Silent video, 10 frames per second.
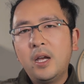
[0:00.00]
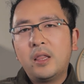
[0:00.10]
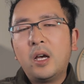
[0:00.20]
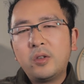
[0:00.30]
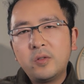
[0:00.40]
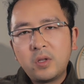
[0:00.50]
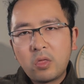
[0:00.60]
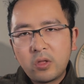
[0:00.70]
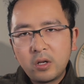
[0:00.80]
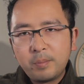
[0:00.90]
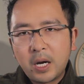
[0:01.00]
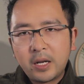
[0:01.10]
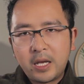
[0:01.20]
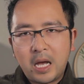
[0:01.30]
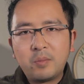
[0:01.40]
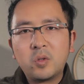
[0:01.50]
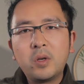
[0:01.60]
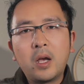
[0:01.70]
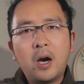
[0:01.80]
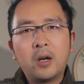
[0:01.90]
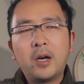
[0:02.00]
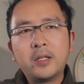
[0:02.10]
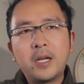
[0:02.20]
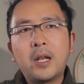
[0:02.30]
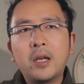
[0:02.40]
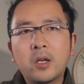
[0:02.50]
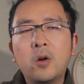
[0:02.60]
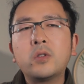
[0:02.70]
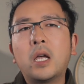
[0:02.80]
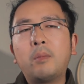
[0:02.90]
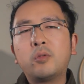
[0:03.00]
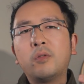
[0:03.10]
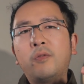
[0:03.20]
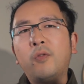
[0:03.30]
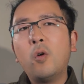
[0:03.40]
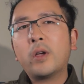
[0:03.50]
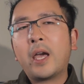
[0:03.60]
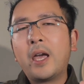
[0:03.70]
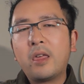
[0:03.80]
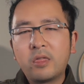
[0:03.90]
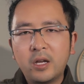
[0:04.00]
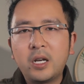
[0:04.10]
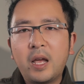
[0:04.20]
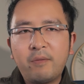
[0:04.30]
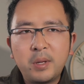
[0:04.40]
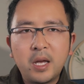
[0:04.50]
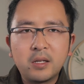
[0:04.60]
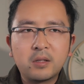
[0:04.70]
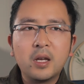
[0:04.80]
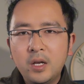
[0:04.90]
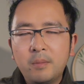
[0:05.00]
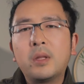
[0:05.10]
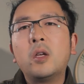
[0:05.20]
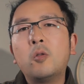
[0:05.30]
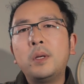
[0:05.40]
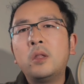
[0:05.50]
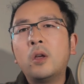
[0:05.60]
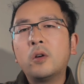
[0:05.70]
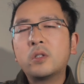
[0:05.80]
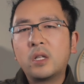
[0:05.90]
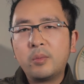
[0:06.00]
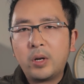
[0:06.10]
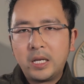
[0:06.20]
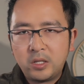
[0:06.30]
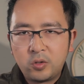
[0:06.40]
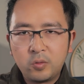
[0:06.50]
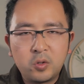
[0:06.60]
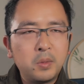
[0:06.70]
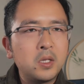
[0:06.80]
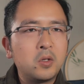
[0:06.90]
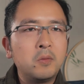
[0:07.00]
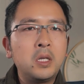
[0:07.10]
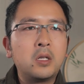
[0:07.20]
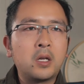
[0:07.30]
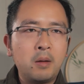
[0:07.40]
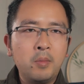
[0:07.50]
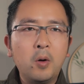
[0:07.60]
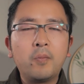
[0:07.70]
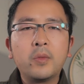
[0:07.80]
Now using third-party apps, you can unlock that and goes up to 4K 30 FPS, but there will be no stabilization, which means you need a gimbal.